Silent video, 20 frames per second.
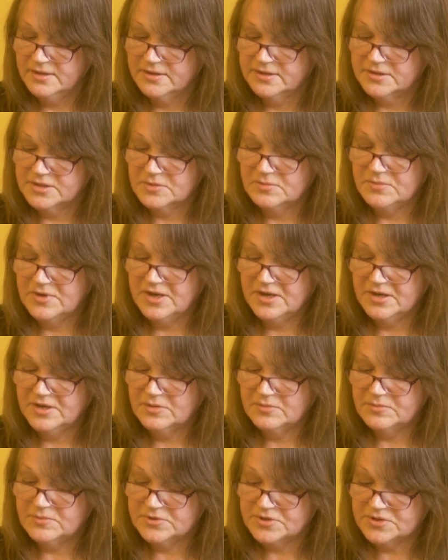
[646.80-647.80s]
To me,
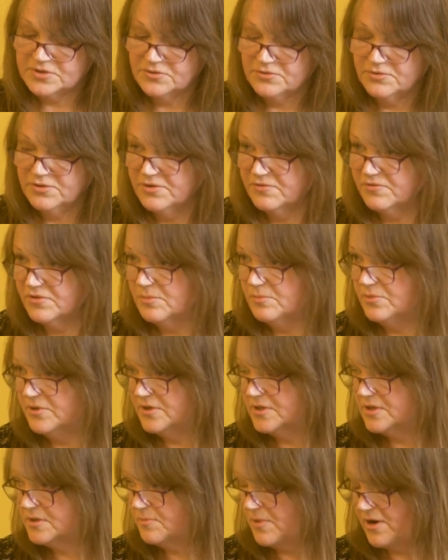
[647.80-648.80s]
the story of the
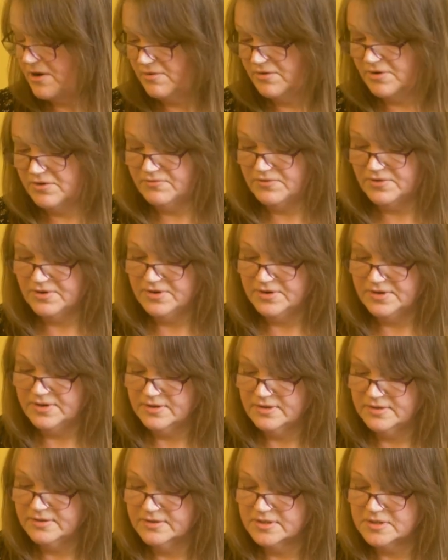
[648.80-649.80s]
Buddha's
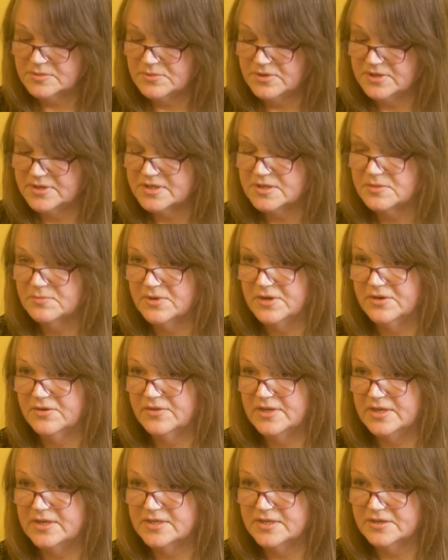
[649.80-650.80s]
Parinivana speaks to me
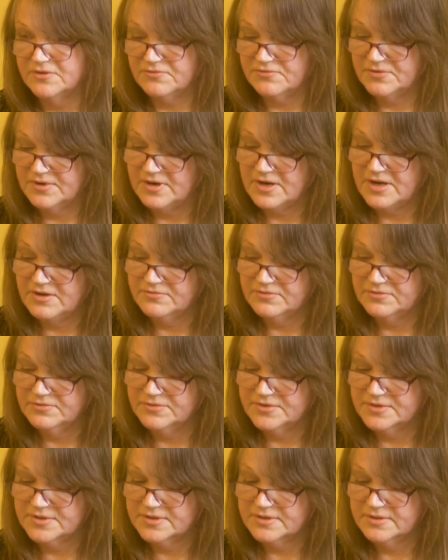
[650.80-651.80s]
on these different
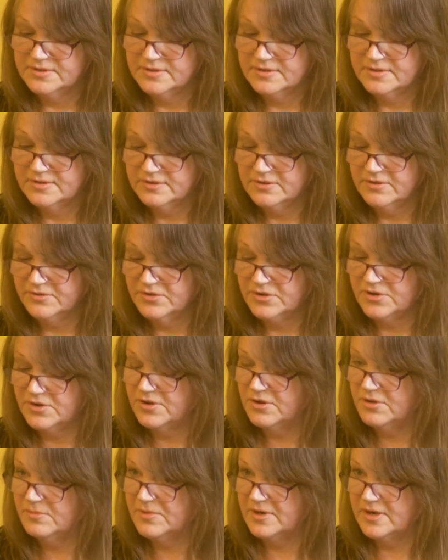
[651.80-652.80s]
levels, on the
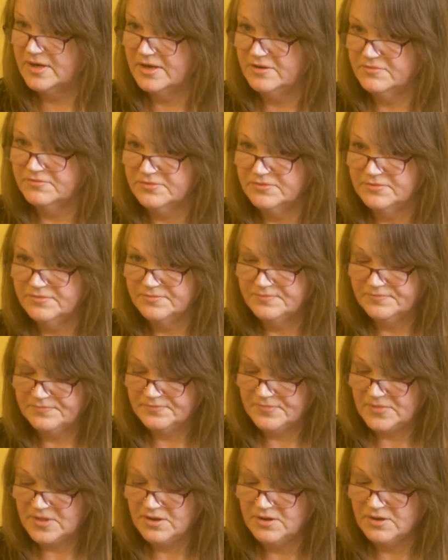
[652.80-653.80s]
human level,
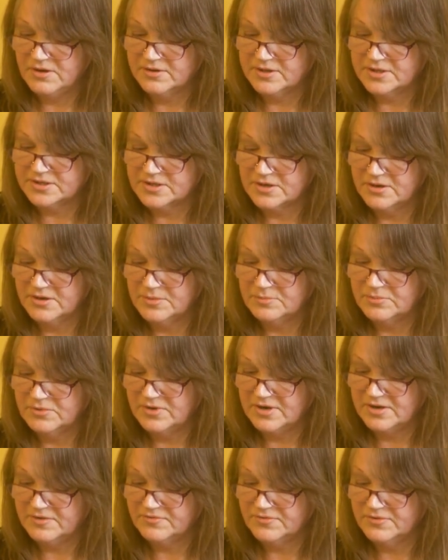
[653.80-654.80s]
the archetypal
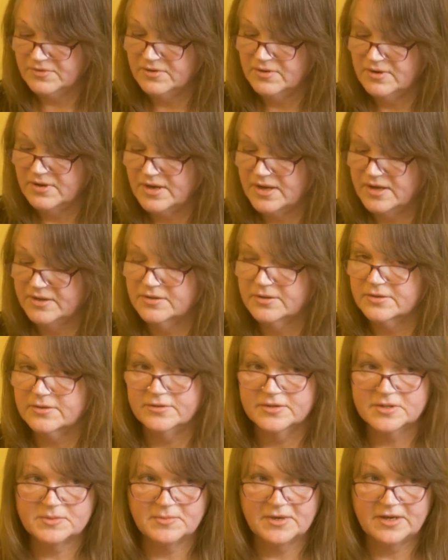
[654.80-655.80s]
level and the
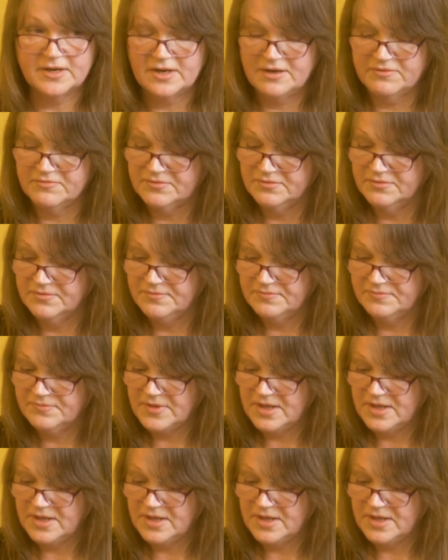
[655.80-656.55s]
cosmic level.